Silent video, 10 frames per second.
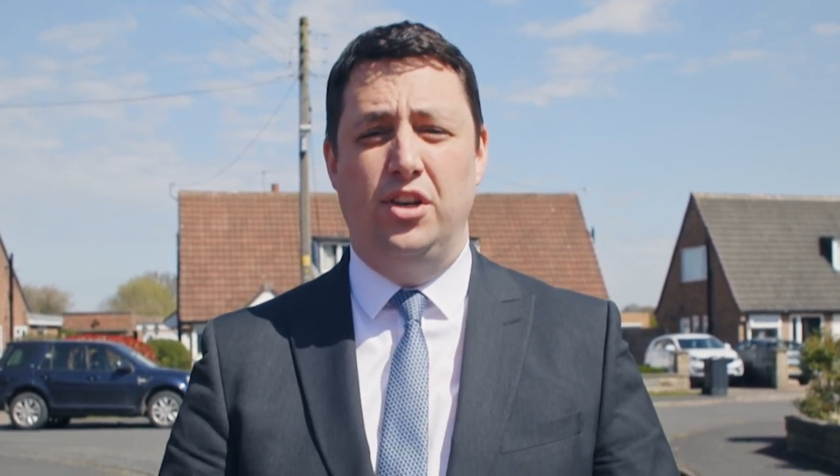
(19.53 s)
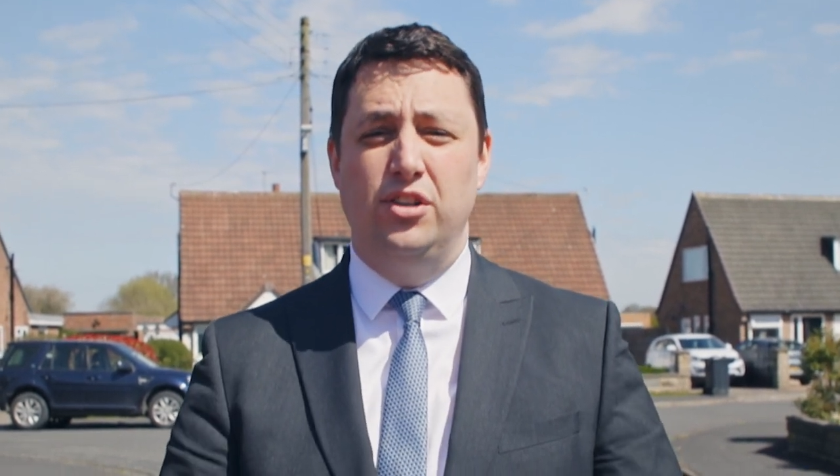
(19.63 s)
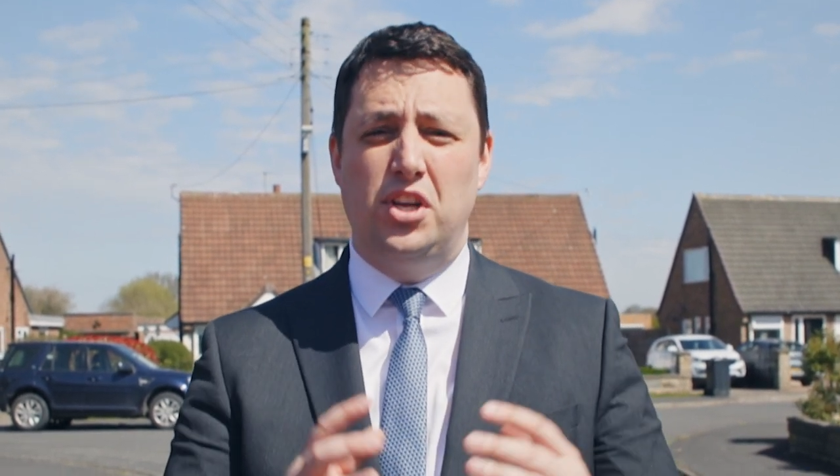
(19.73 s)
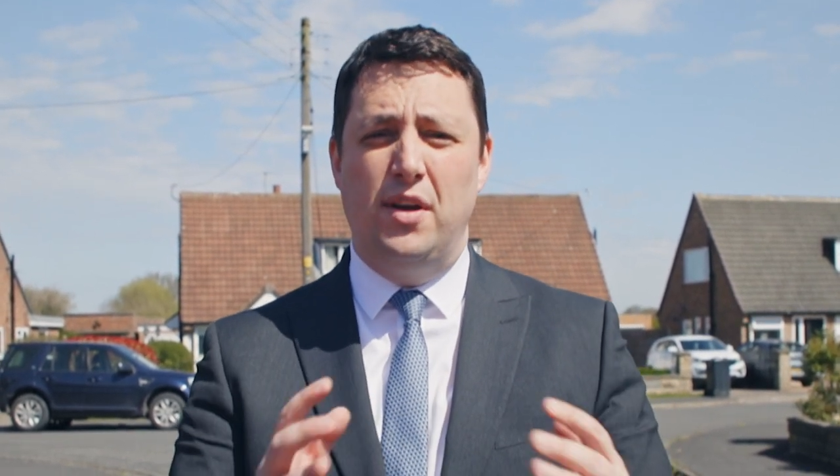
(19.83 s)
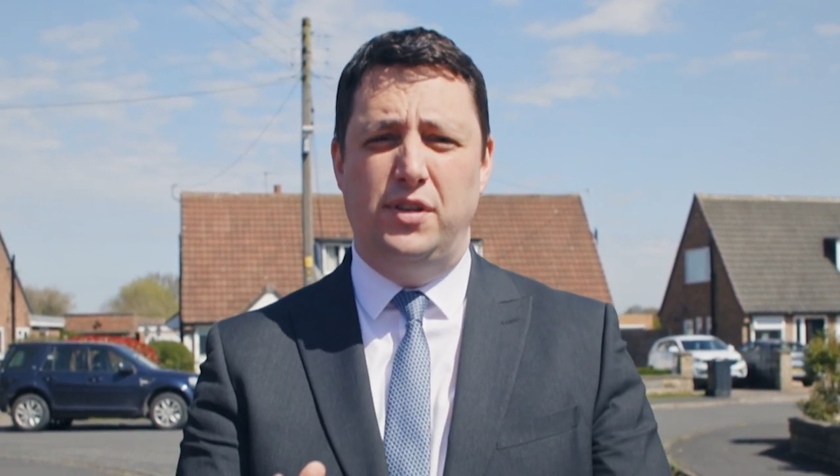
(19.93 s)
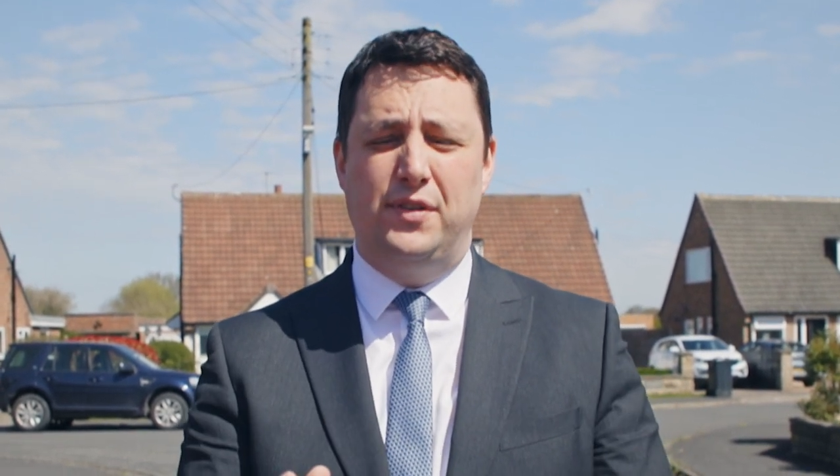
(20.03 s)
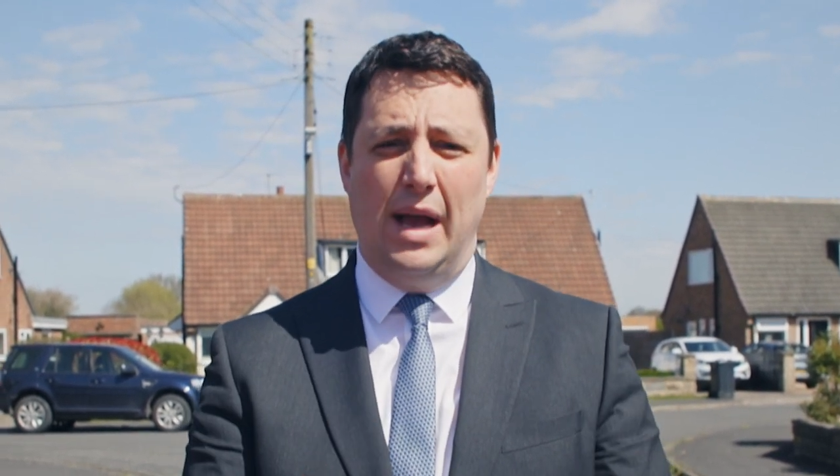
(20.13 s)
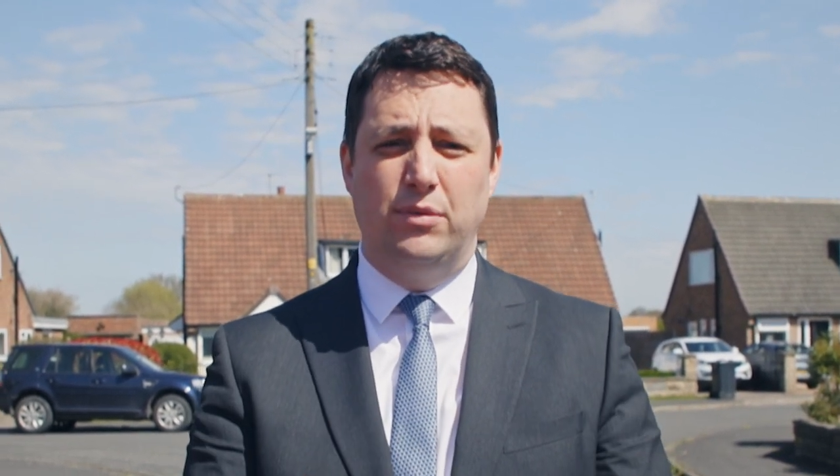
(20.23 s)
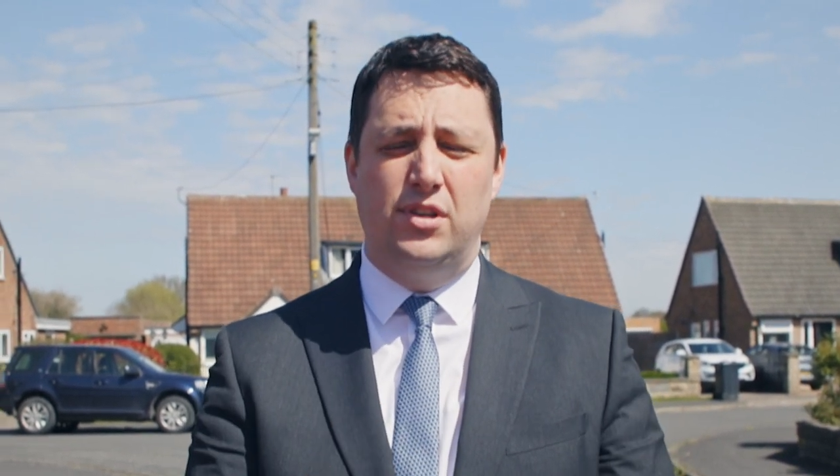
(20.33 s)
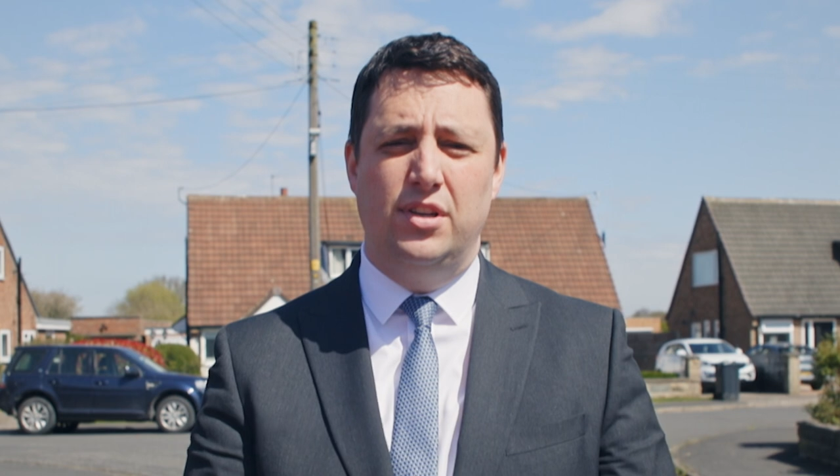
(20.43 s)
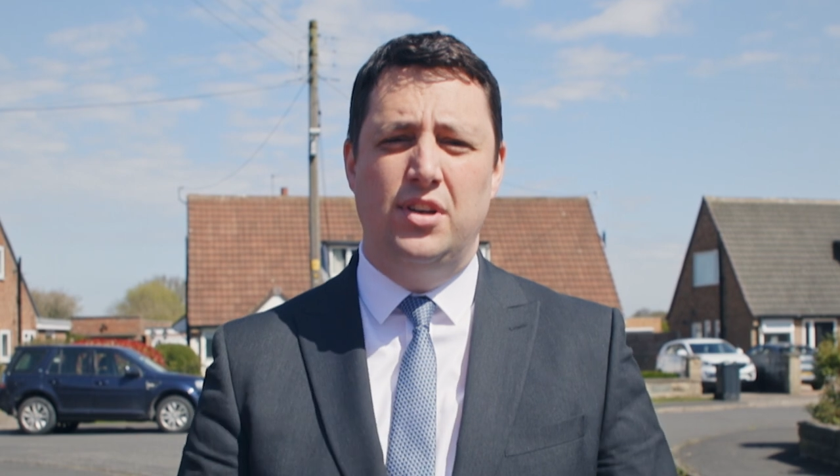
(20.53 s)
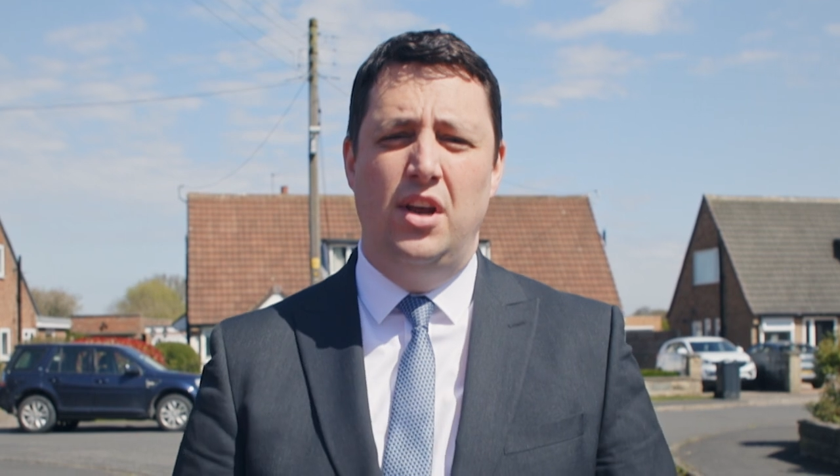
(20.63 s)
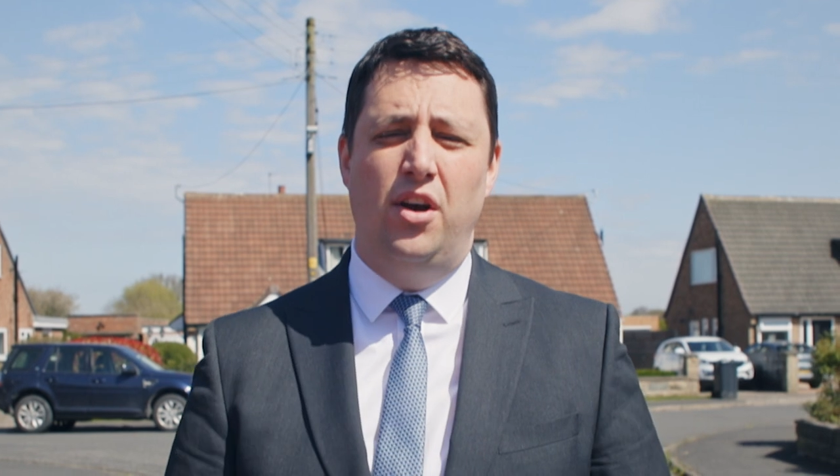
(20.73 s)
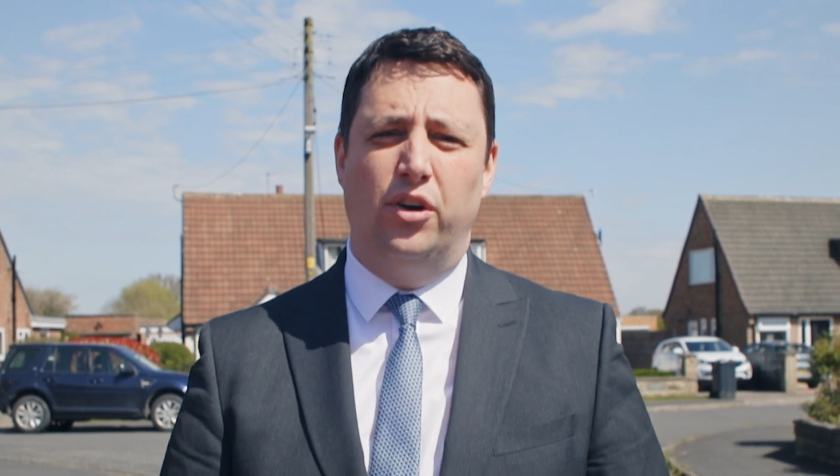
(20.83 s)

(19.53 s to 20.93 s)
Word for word: And Conservative councillors